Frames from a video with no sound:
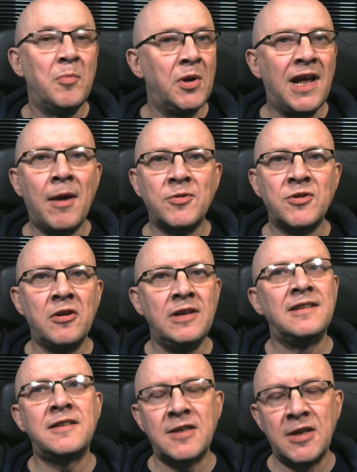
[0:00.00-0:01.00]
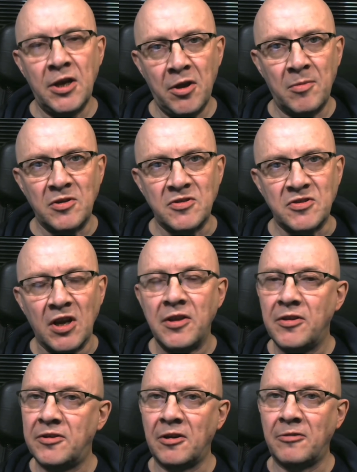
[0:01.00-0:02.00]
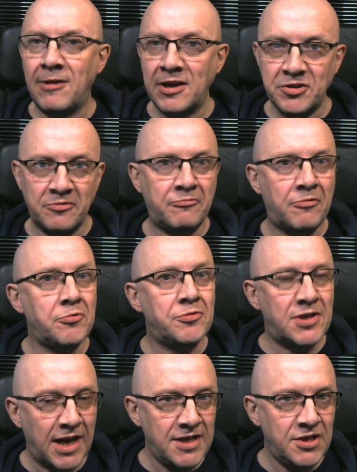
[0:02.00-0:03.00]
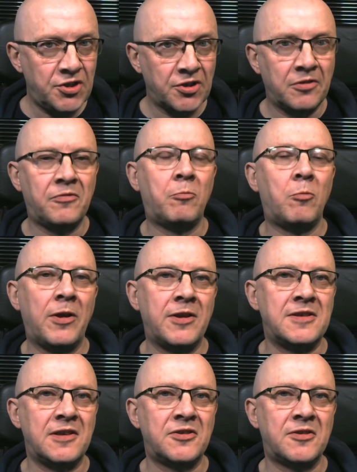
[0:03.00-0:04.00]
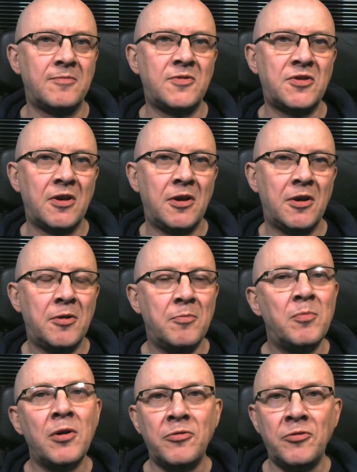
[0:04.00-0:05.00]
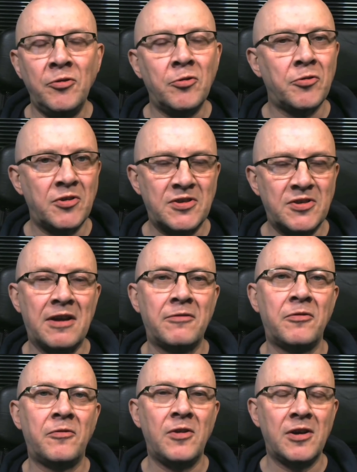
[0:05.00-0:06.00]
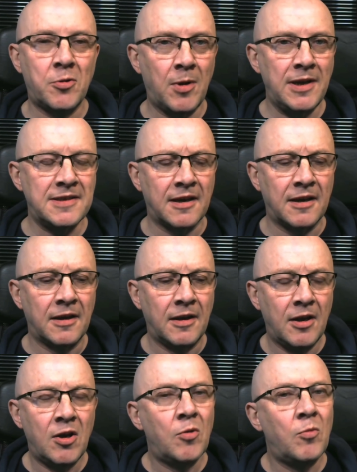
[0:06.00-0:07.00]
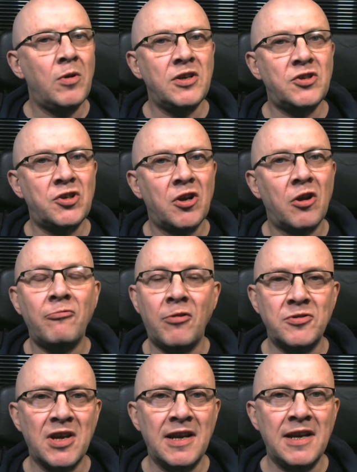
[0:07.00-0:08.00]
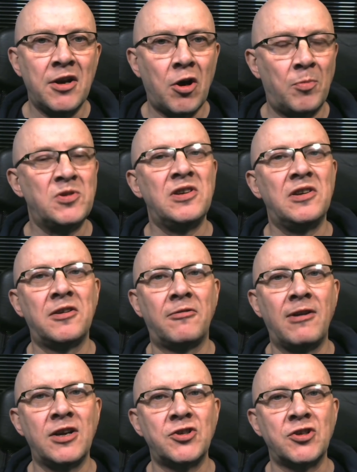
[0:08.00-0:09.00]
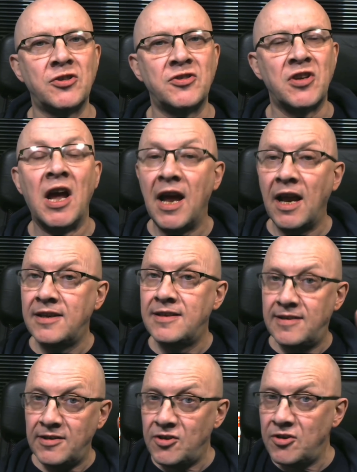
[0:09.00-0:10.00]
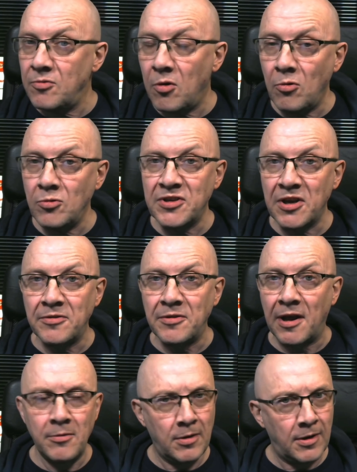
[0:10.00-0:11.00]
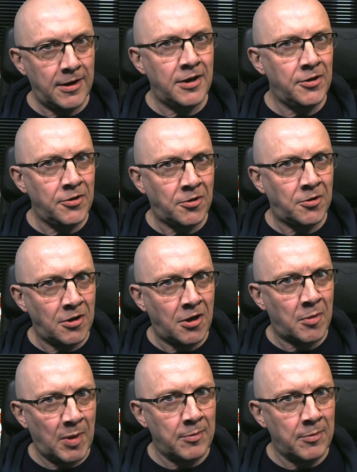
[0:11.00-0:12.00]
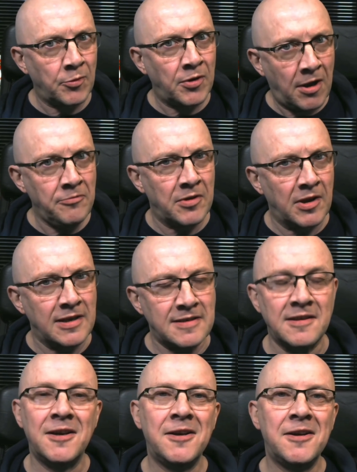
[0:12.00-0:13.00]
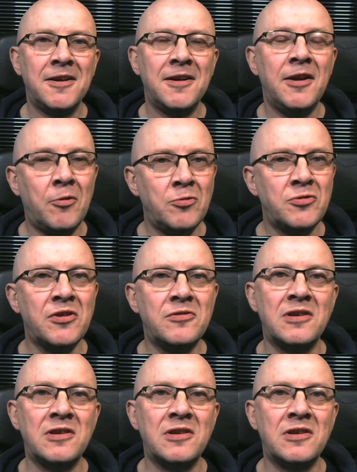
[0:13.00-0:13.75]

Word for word: But it absolutely determines the direction of rotation of weather systems, both north and south of the equator, which rotate in opposite directions. And did you also know, and not a lot of people know this, it also